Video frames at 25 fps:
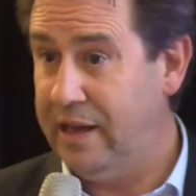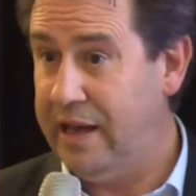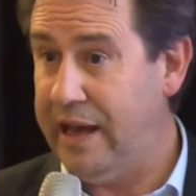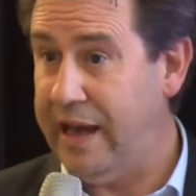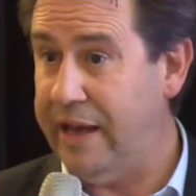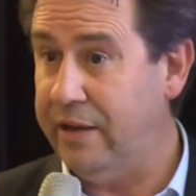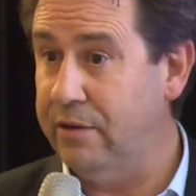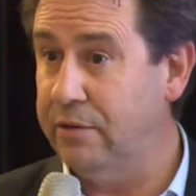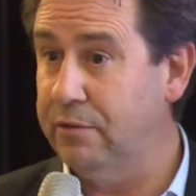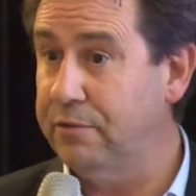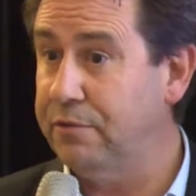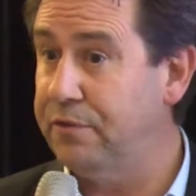
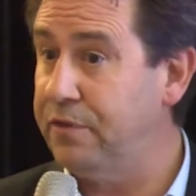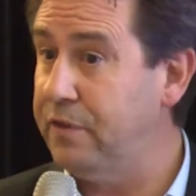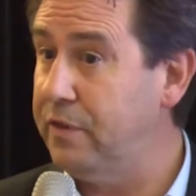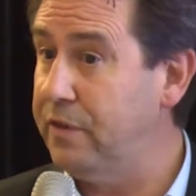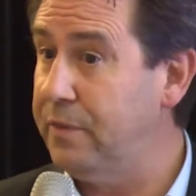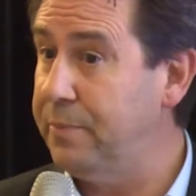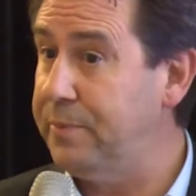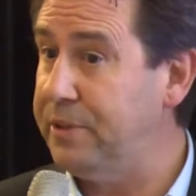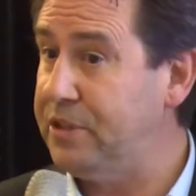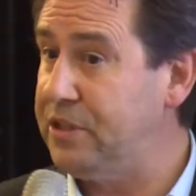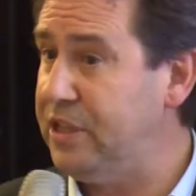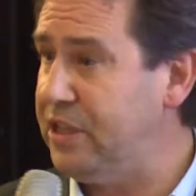Out
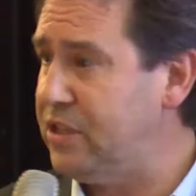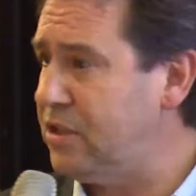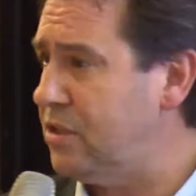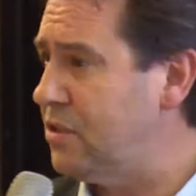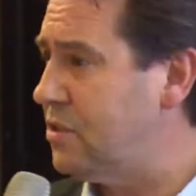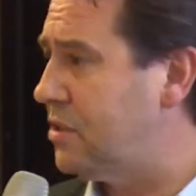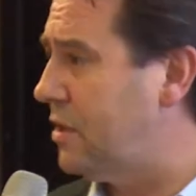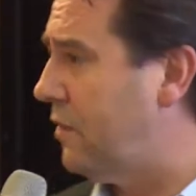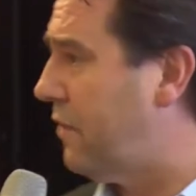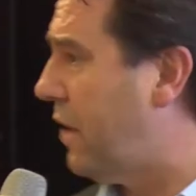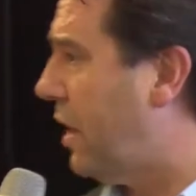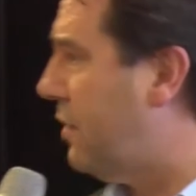of the
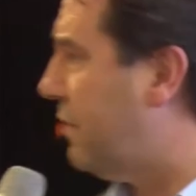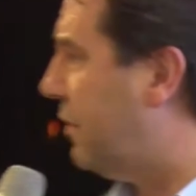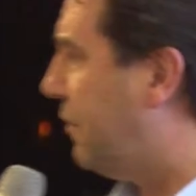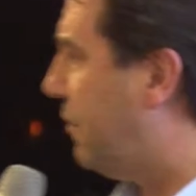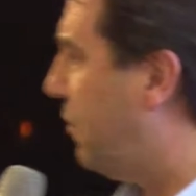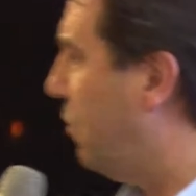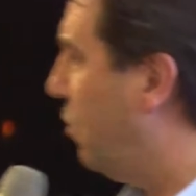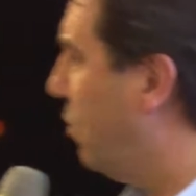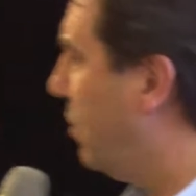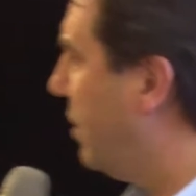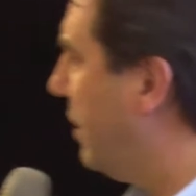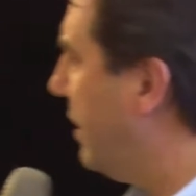petitions of over
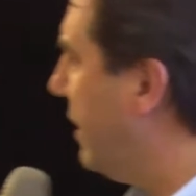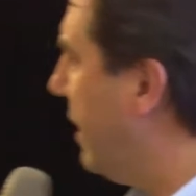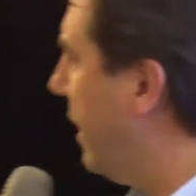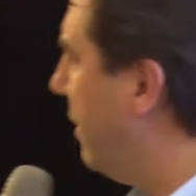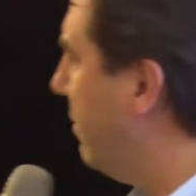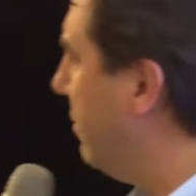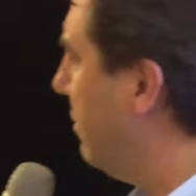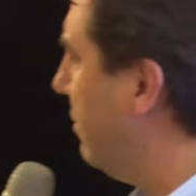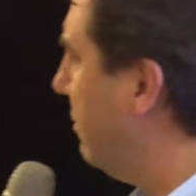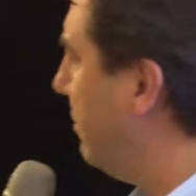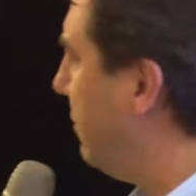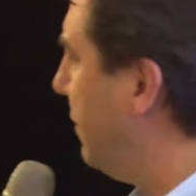
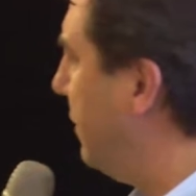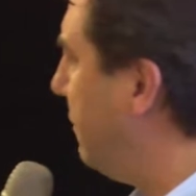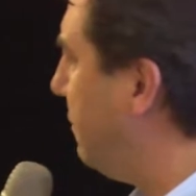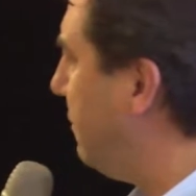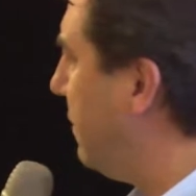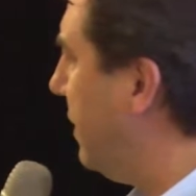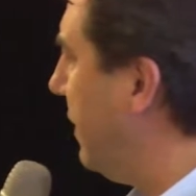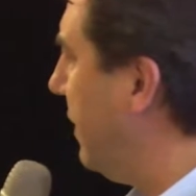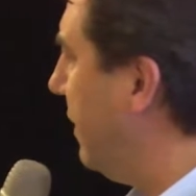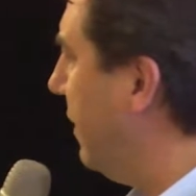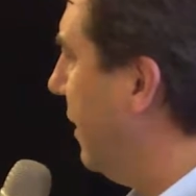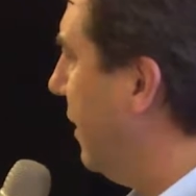
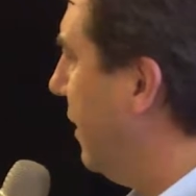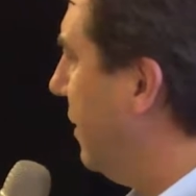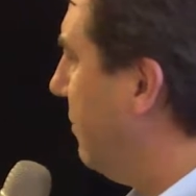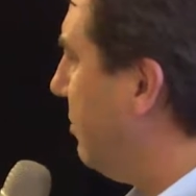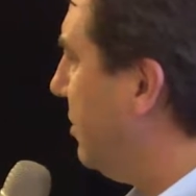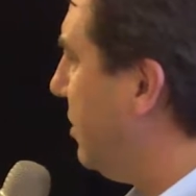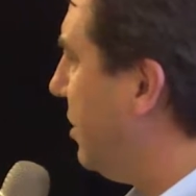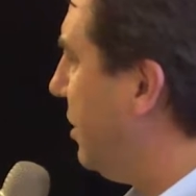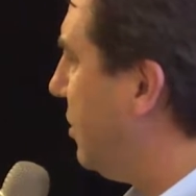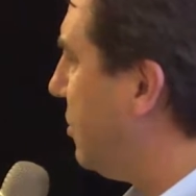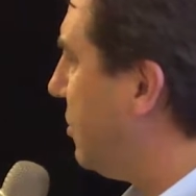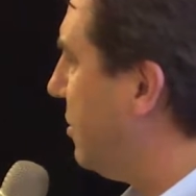1,450
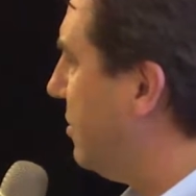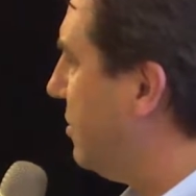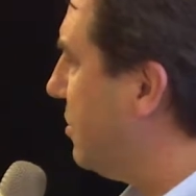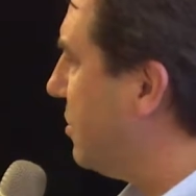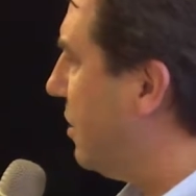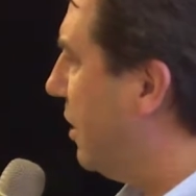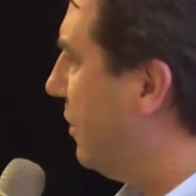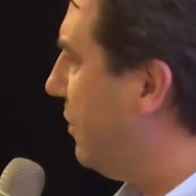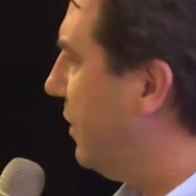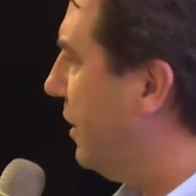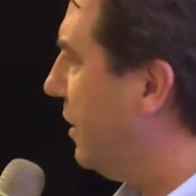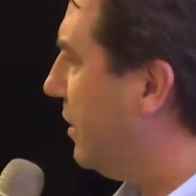
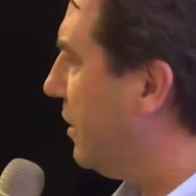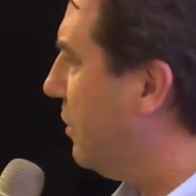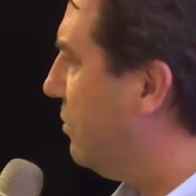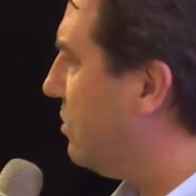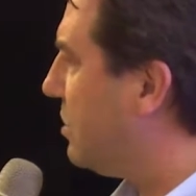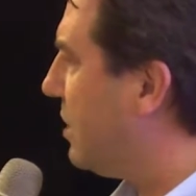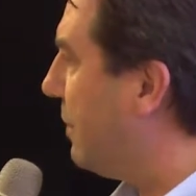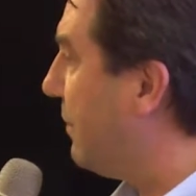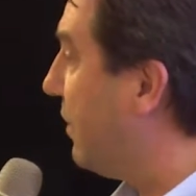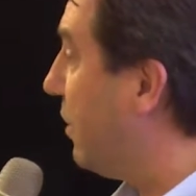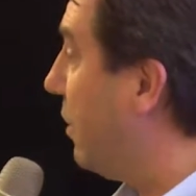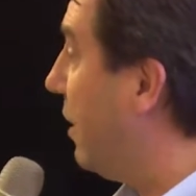petitions, I think there
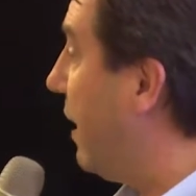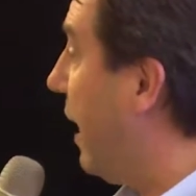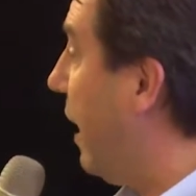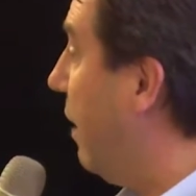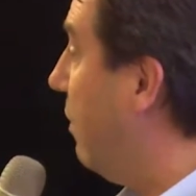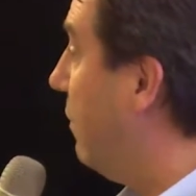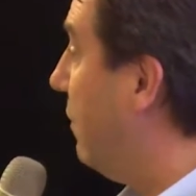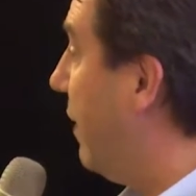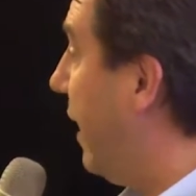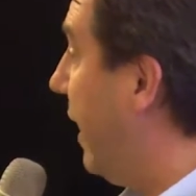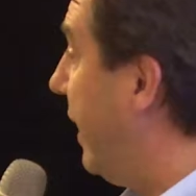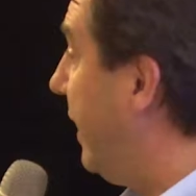was something like
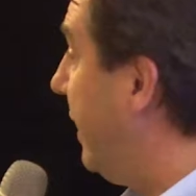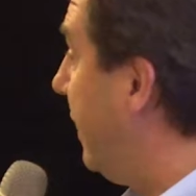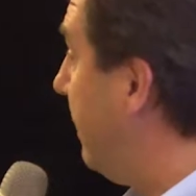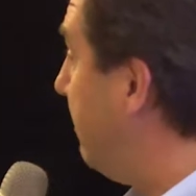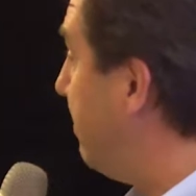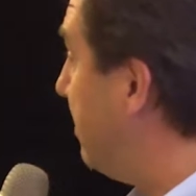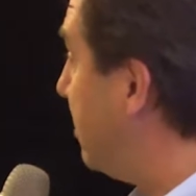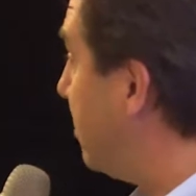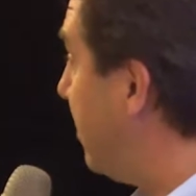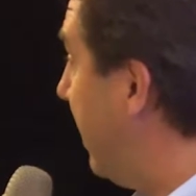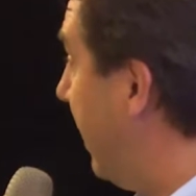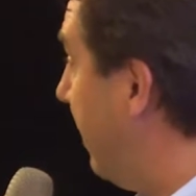over
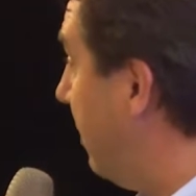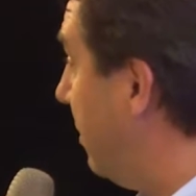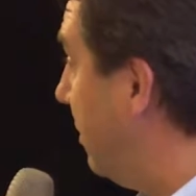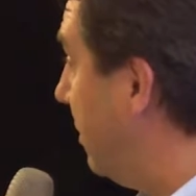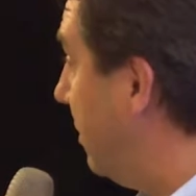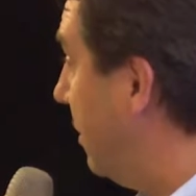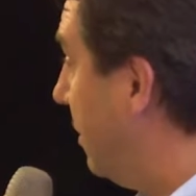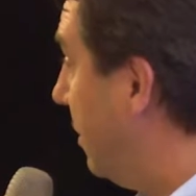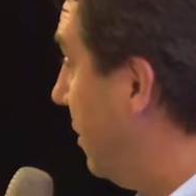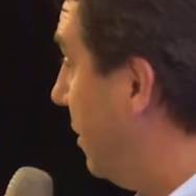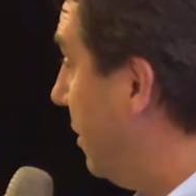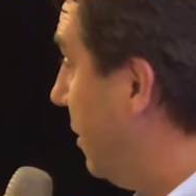80%
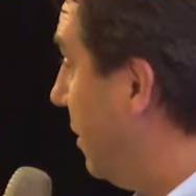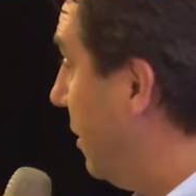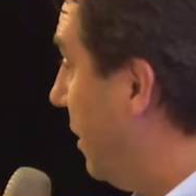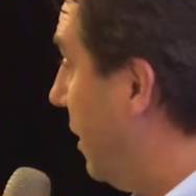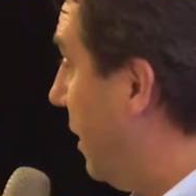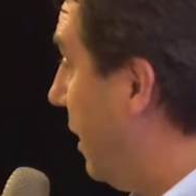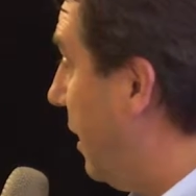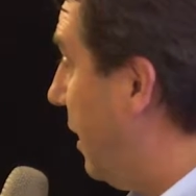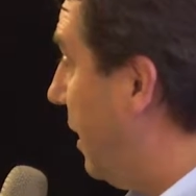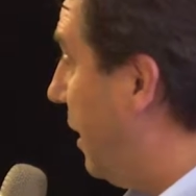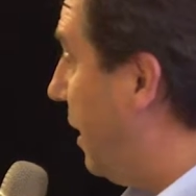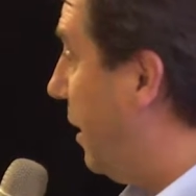
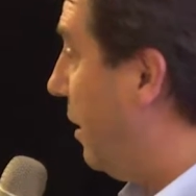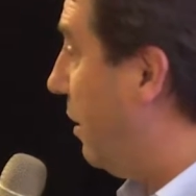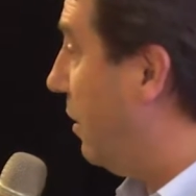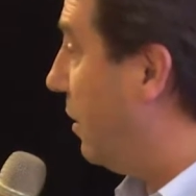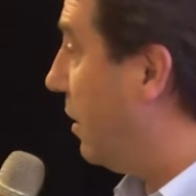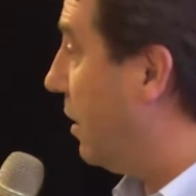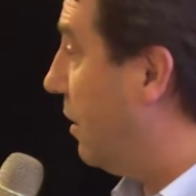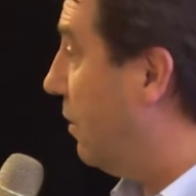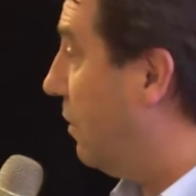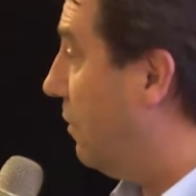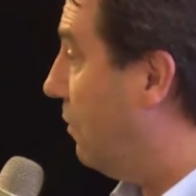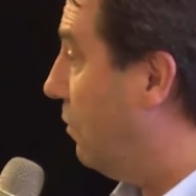
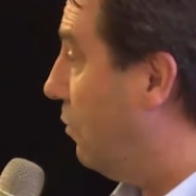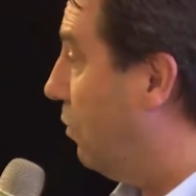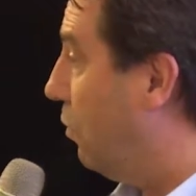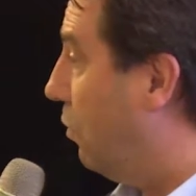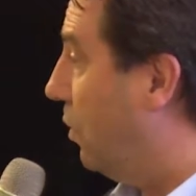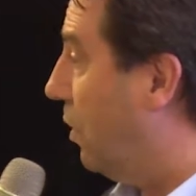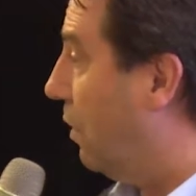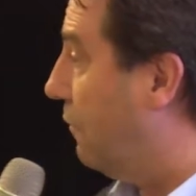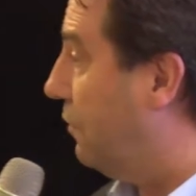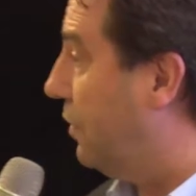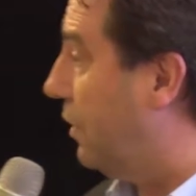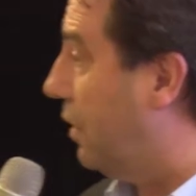
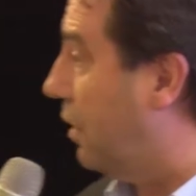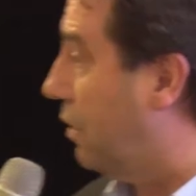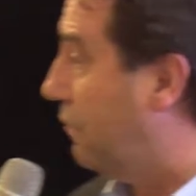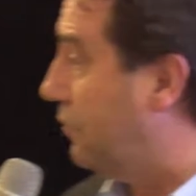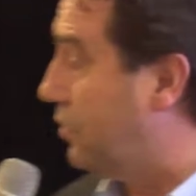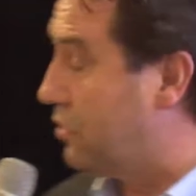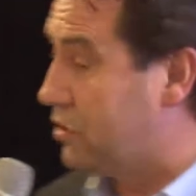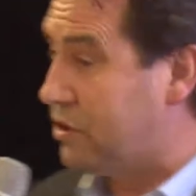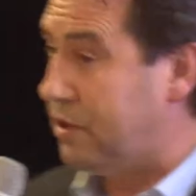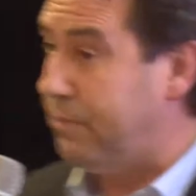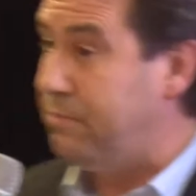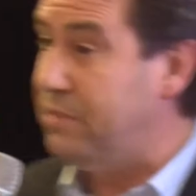
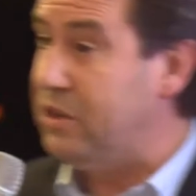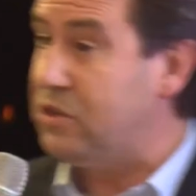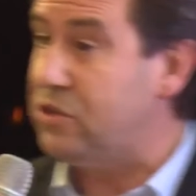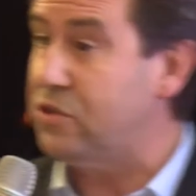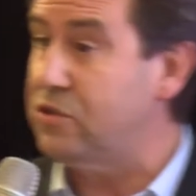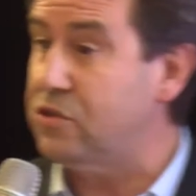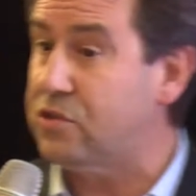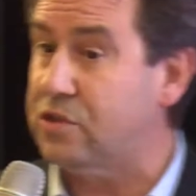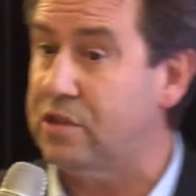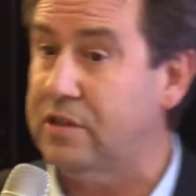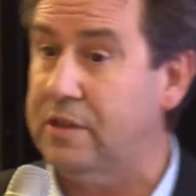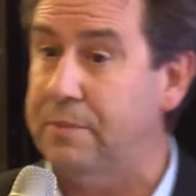of the
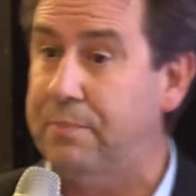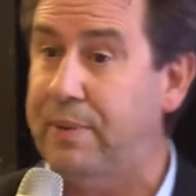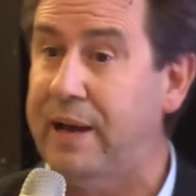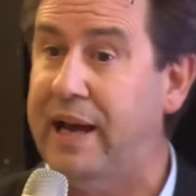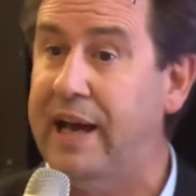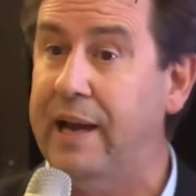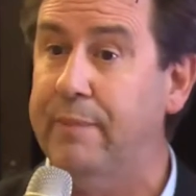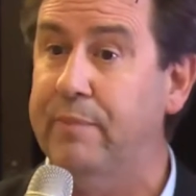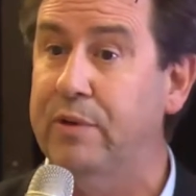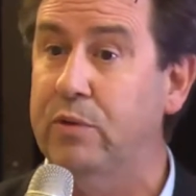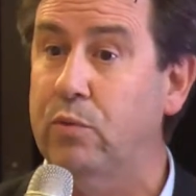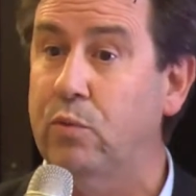submissions to the
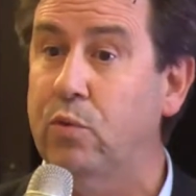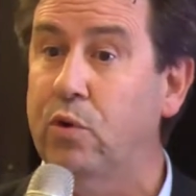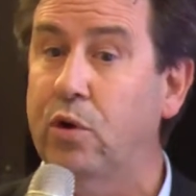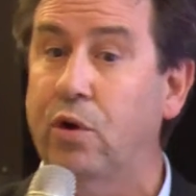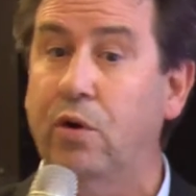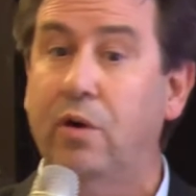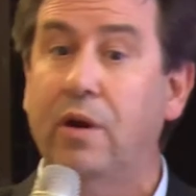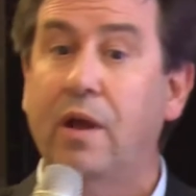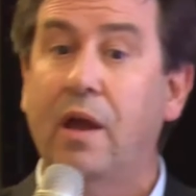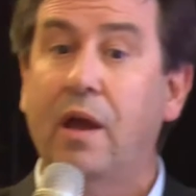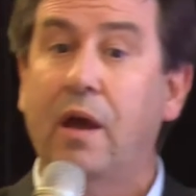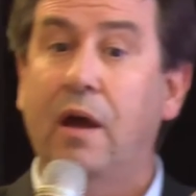Parliament
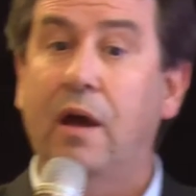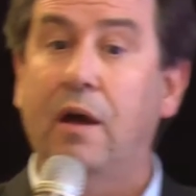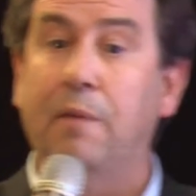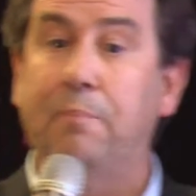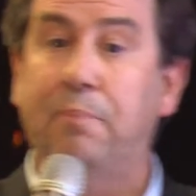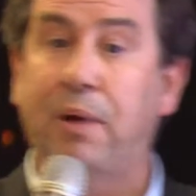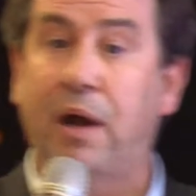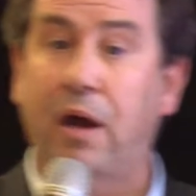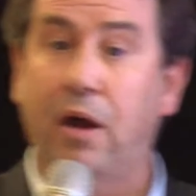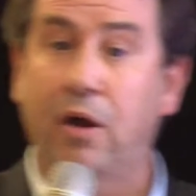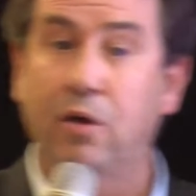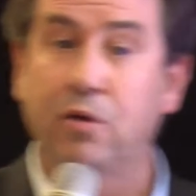were
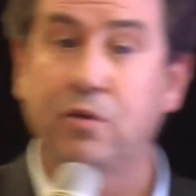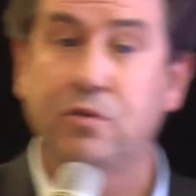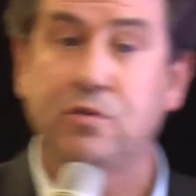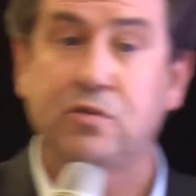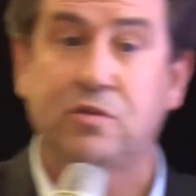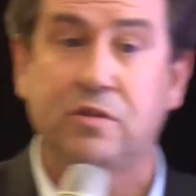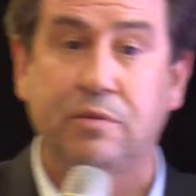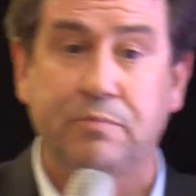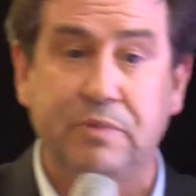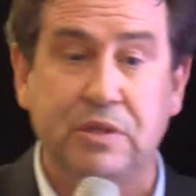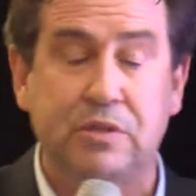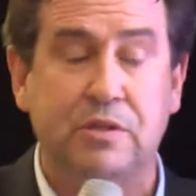
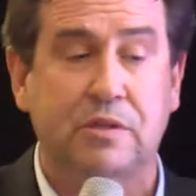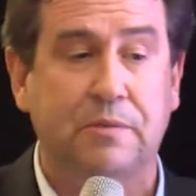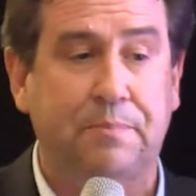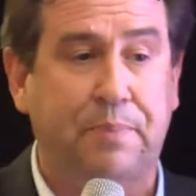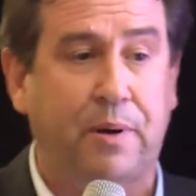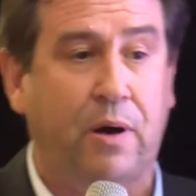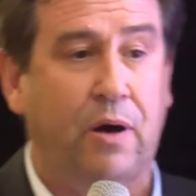opposed to Mr.